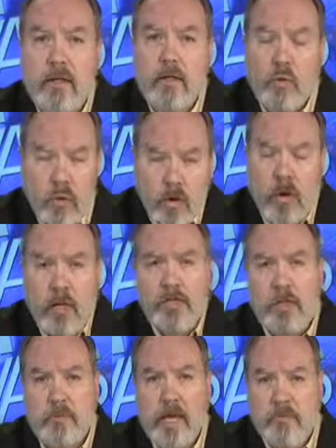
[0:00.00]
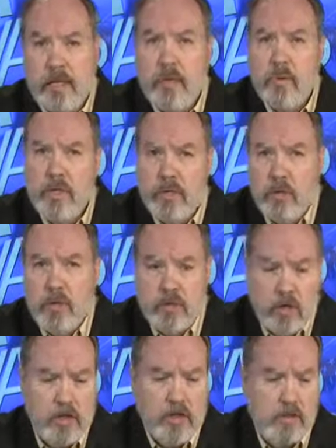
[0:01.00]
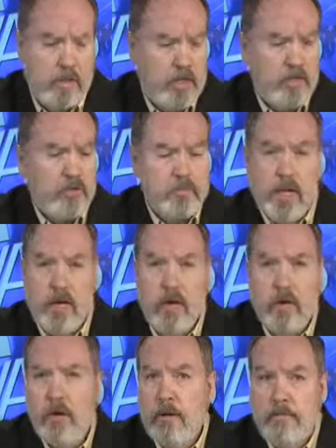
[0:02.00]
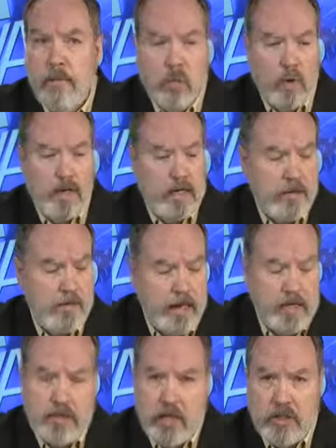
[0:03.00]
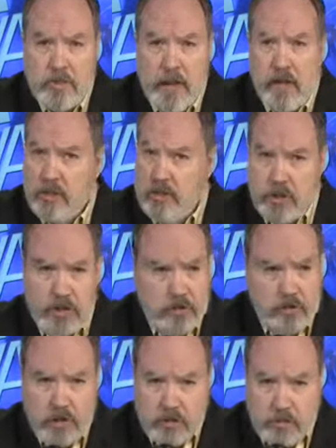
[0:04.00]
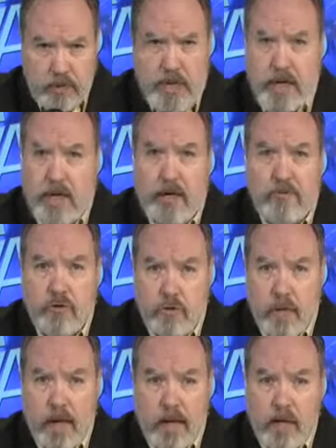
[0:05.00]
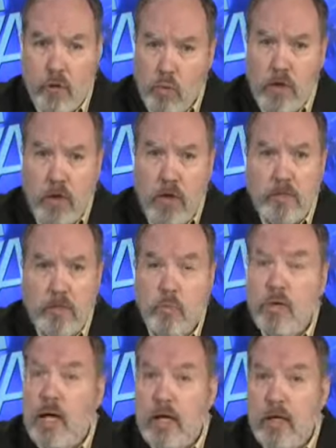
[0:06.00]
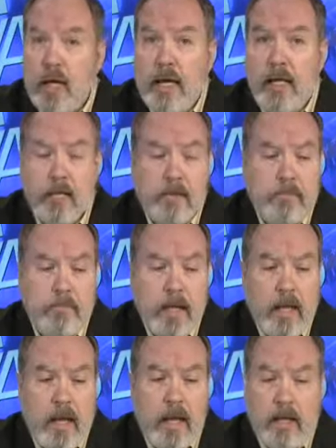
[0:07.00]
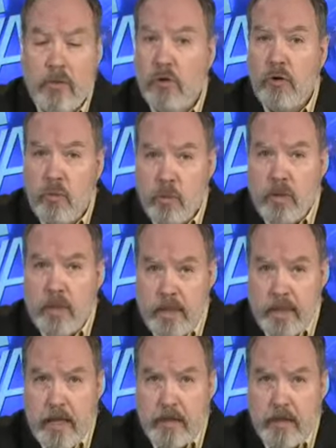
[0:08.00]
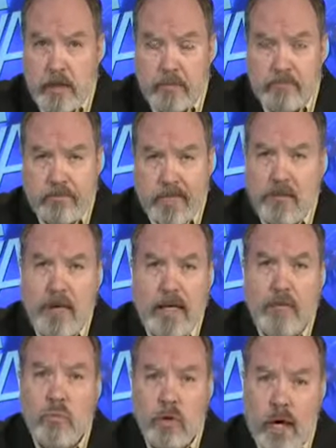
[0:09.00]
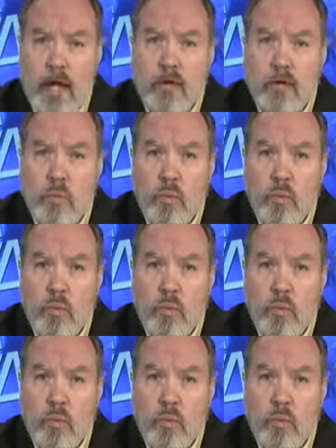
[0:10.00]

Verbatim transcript: We're awesome. Everything we do is awesome. It doesn't matter what anybody says about us. Just just put that out of your mind. We're awesome. We're not like a third world dictatorship. That's right. We're not.